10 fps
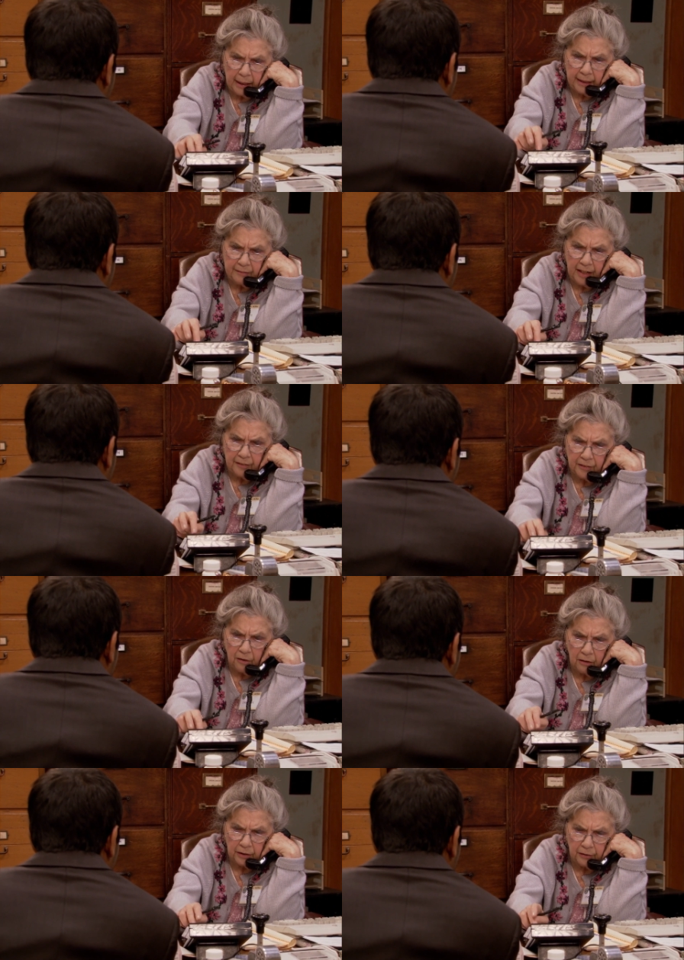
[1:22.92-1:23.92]
making a test
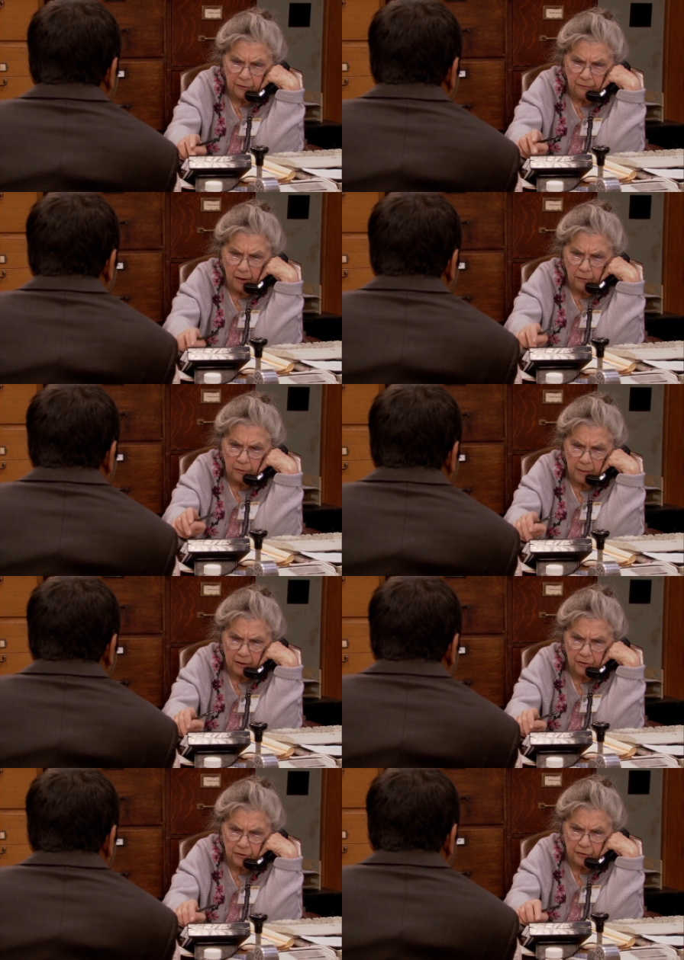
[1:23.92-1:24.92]
call to your phone to
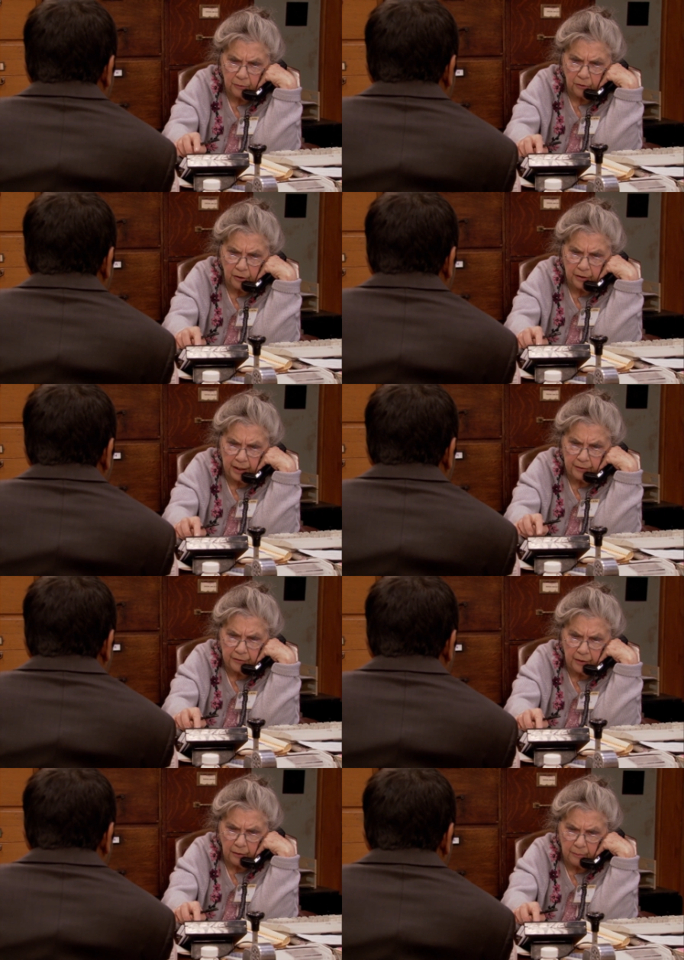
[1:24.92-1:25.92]
make sure it's working
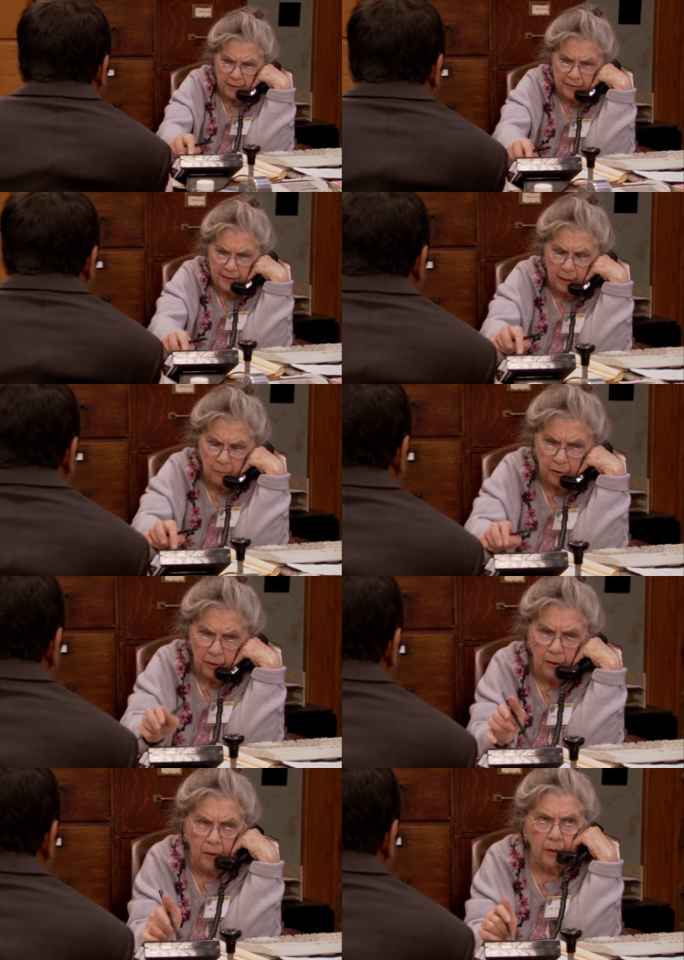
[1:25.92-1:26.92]
so you don't miss any more
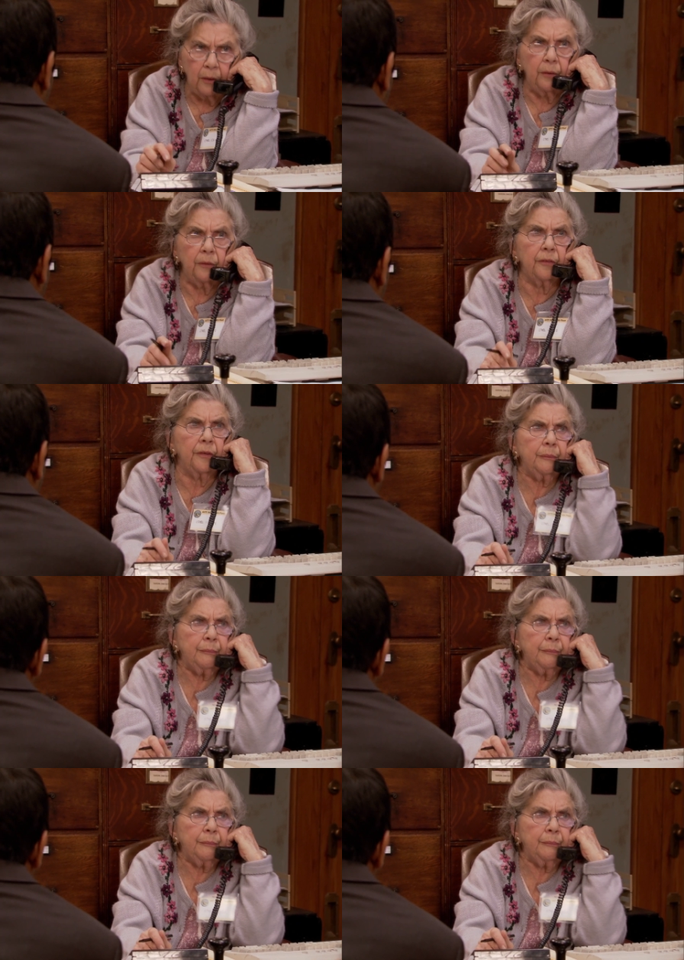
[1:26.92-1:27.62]
calls.